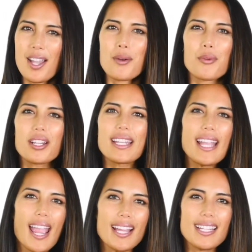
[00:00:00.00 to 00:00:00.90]
Working
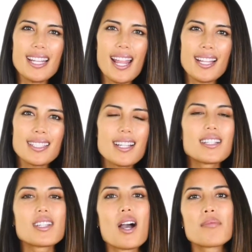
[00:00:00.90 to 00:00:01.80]
hand in hand, a
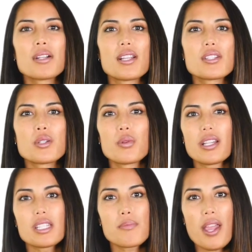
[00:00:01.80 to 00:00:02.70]
topic cluster will
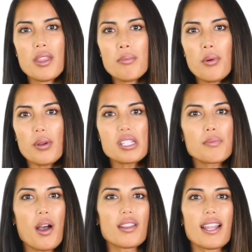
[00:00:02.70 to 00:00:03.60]
expand the points
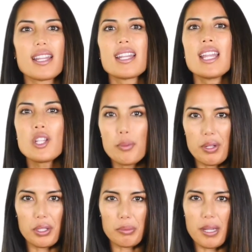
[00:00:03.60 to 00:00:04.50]
spotlighted in your
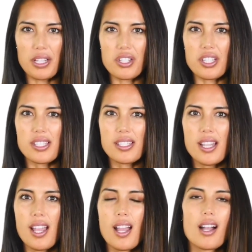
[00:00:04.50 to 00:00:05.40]
pillar pages.
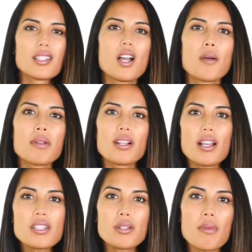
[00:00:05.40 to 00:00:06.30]
A topic
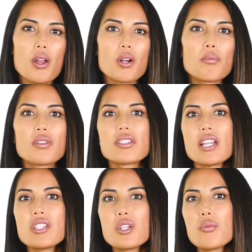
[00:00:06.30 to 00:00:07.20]
cluster model
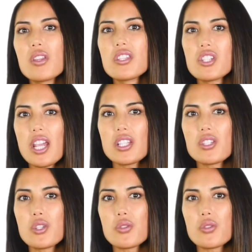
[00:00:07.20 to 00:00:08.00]
presents you with the chance to